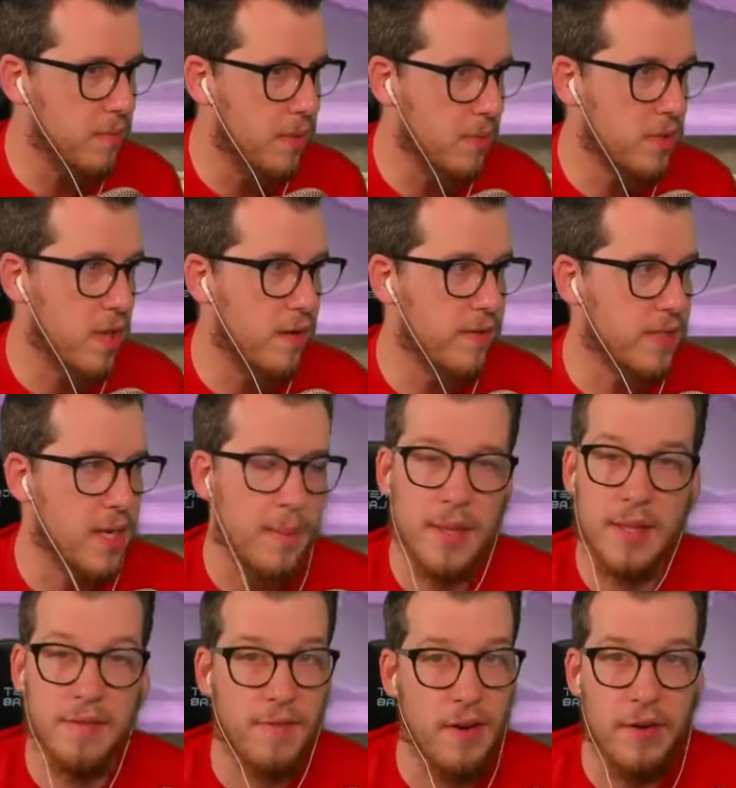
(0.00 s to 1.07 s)
post office. I'm
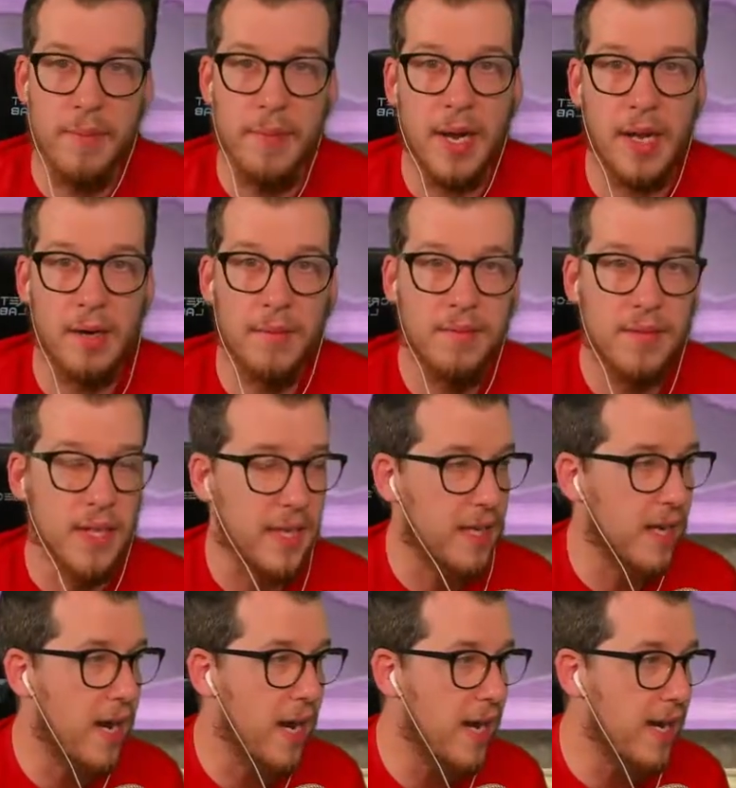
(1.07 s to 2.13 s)
at the very bottom.
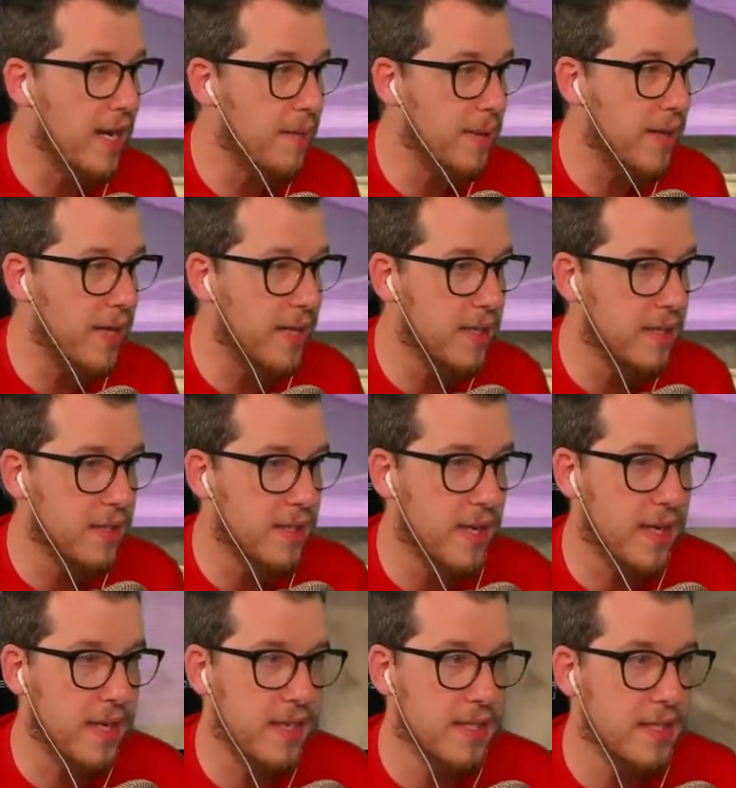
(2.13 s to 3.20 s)
Like, I am a
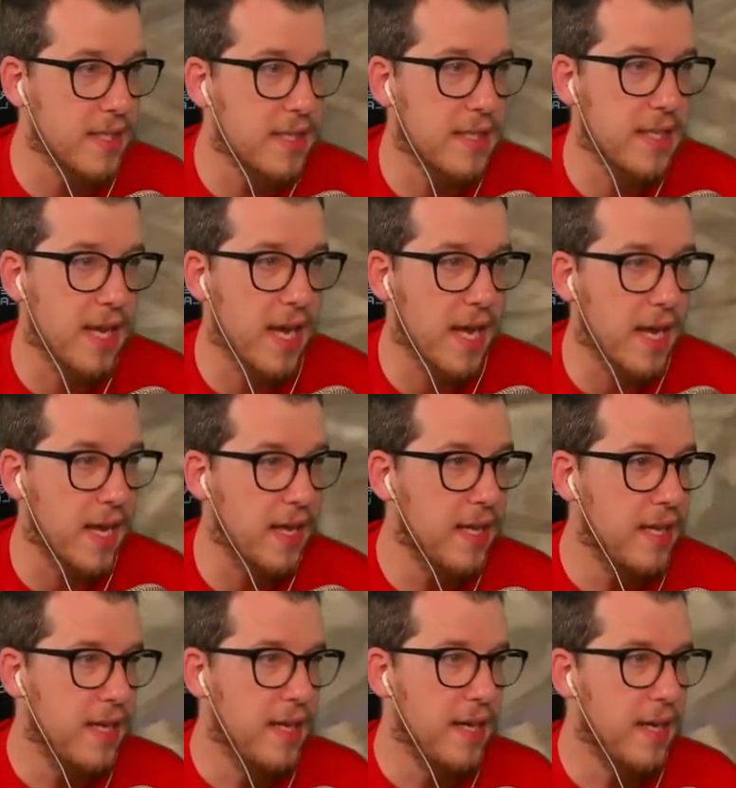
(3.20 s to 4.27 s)
CCA.
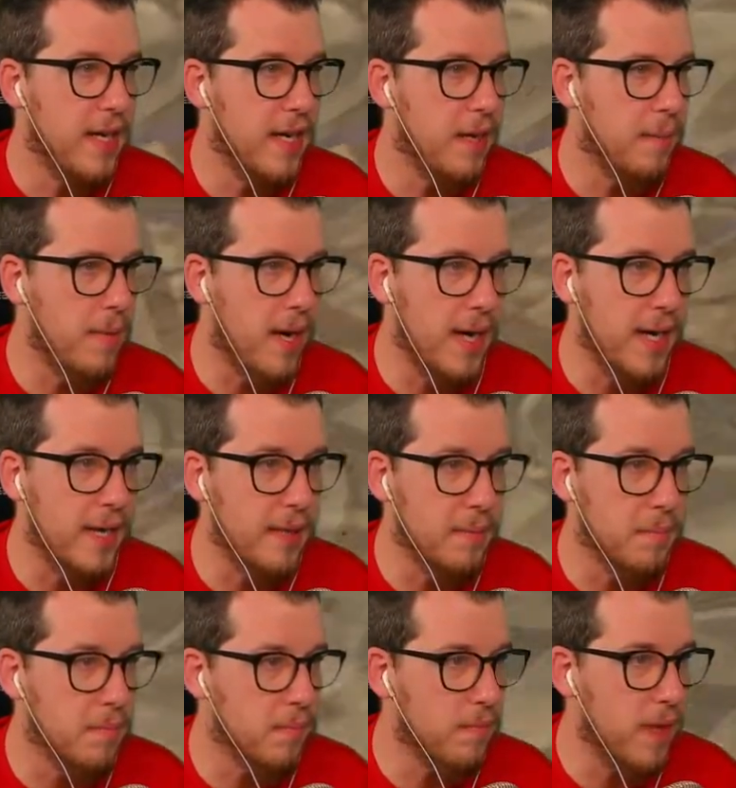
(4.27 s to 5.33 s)

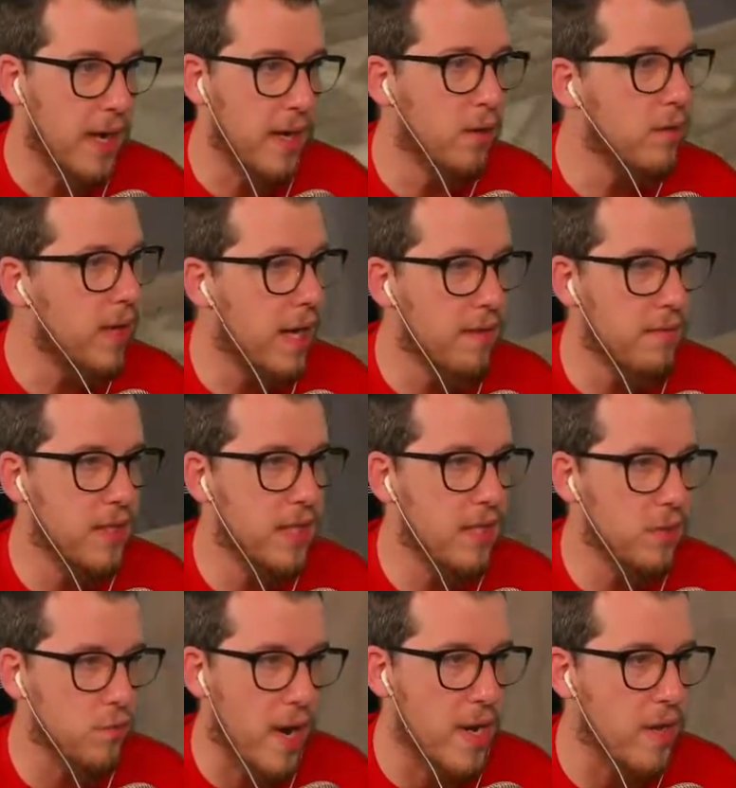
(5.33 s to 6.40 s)
I don't have
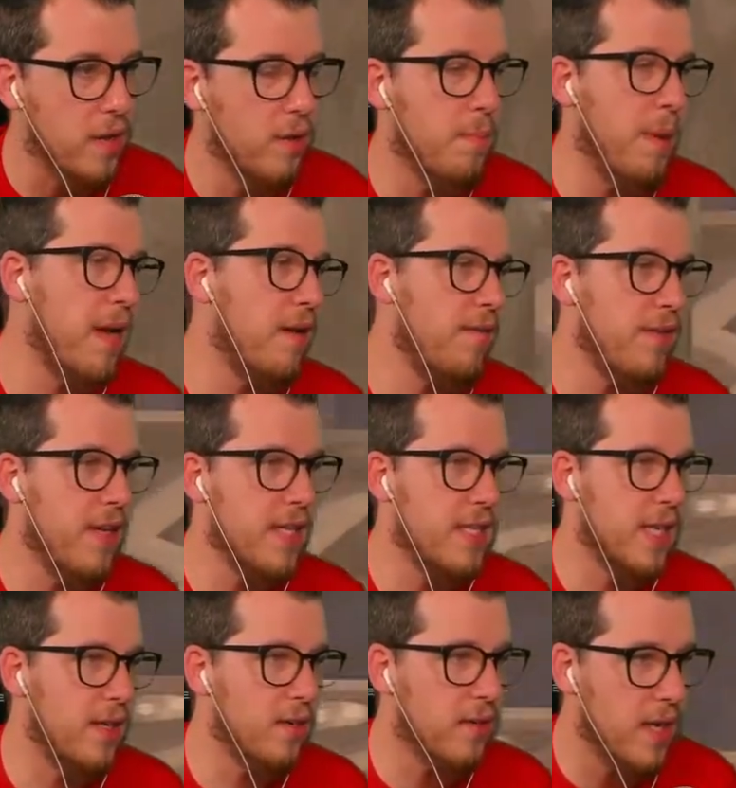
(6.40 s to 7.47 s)
the regular benefits.
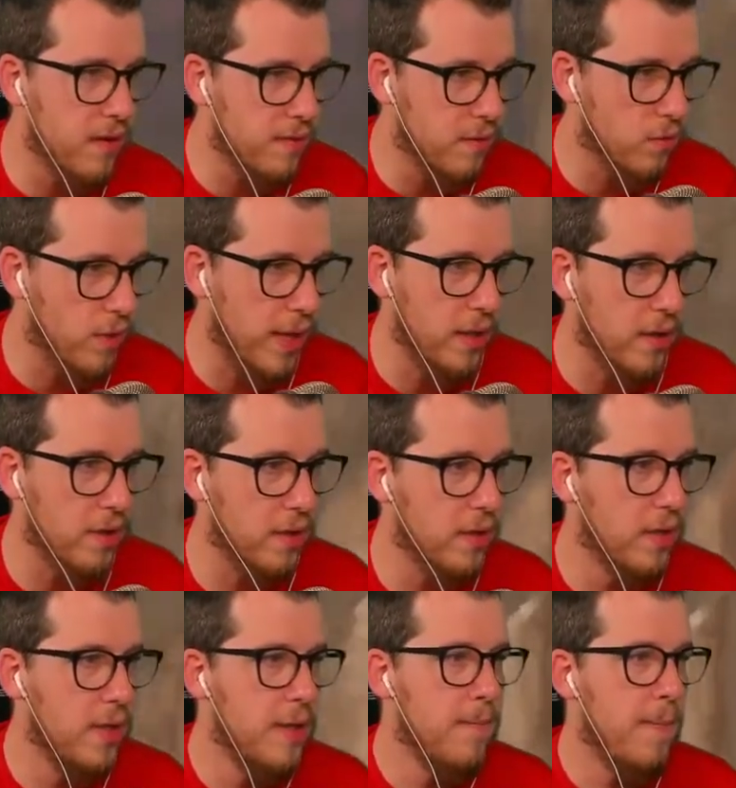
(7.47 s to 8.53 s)
I don't have the regular
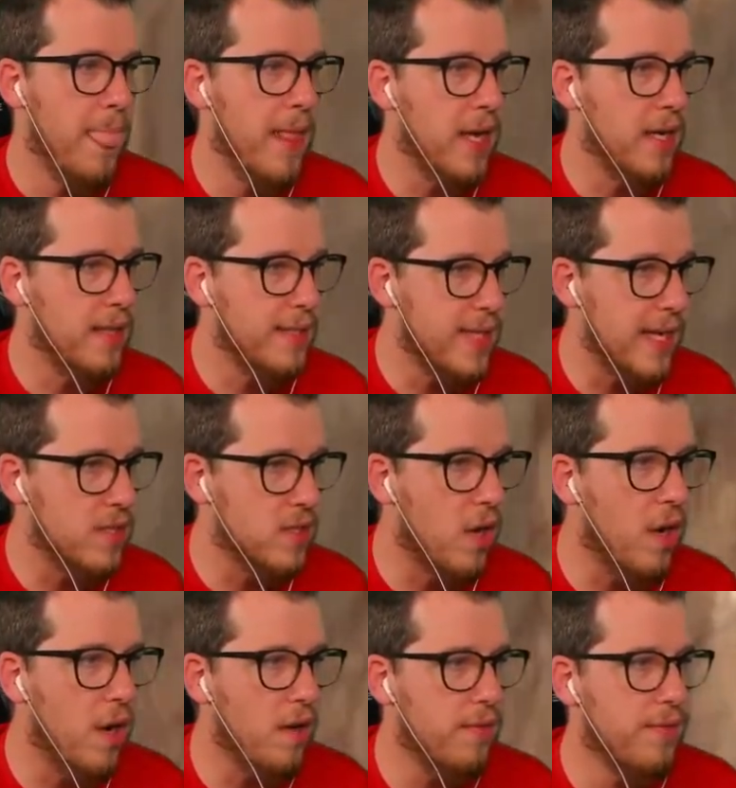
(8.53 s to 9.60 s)
days
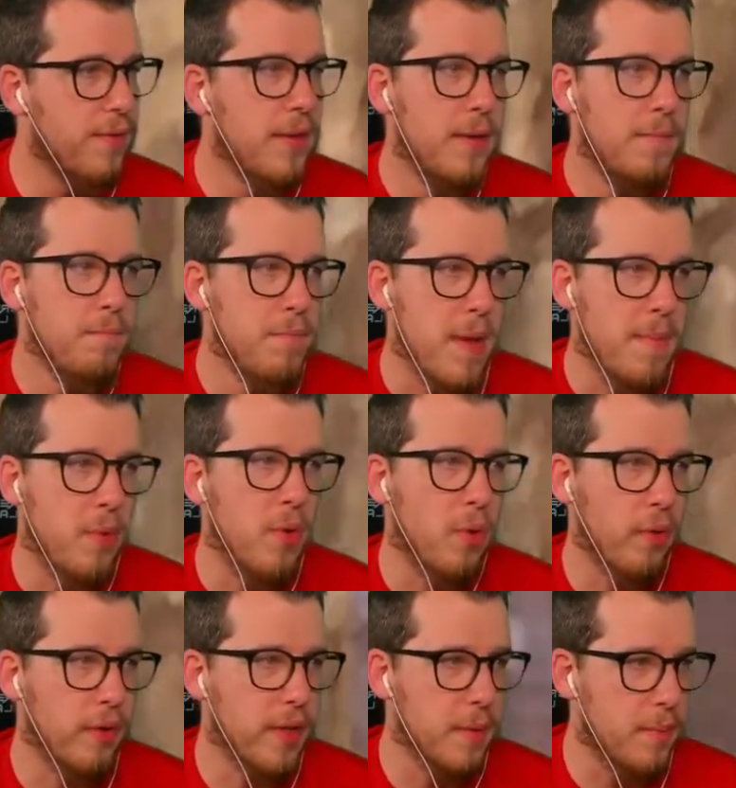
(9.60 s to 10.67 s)
off. People
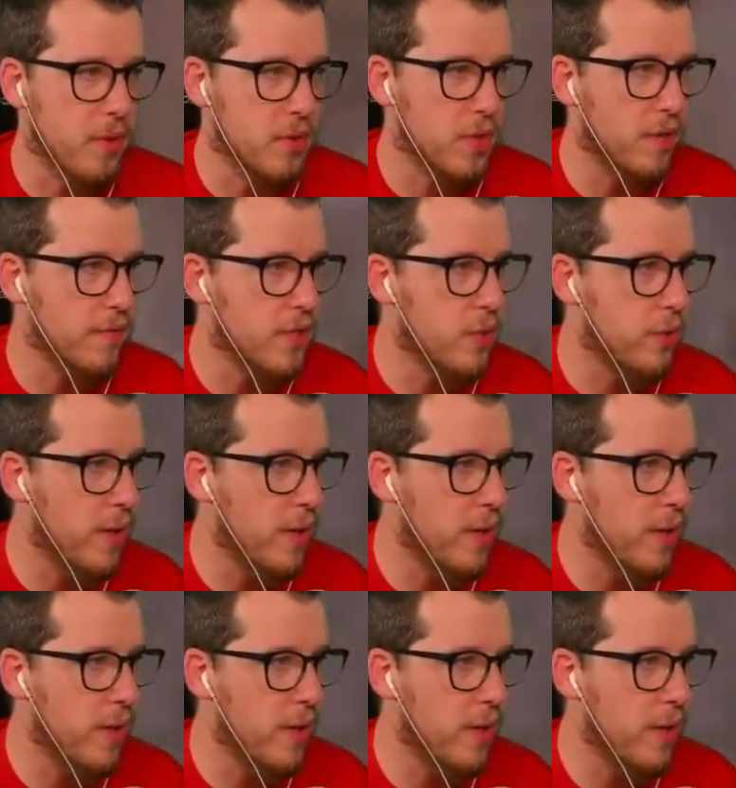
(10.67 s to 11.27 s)
who are in the post office who